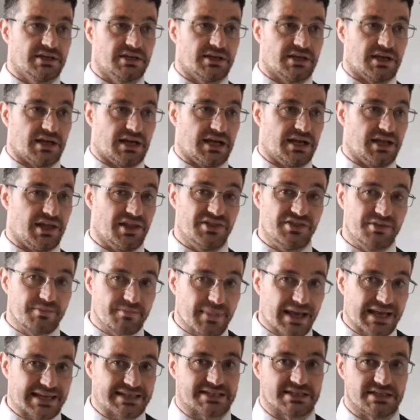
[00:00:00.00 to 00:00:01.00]
and the
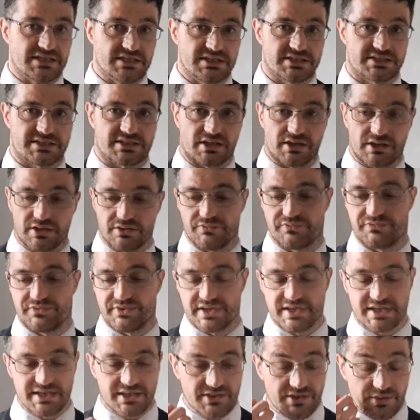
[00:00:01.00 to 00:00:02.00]
messiness of
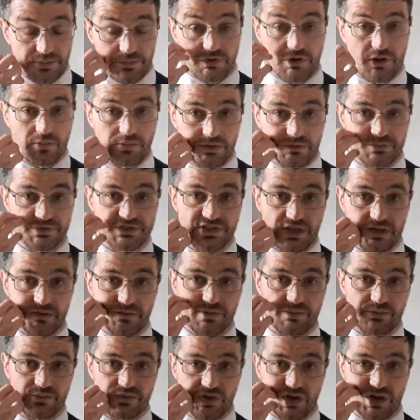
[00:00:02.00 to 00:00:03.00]
the problem
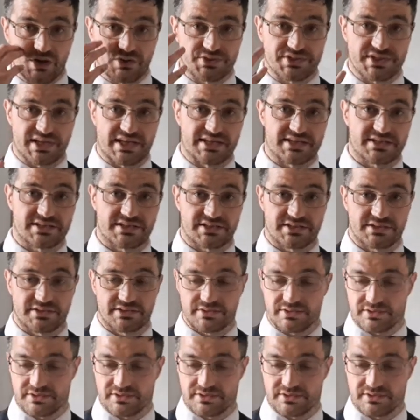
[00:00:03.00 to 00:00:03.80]
solving process.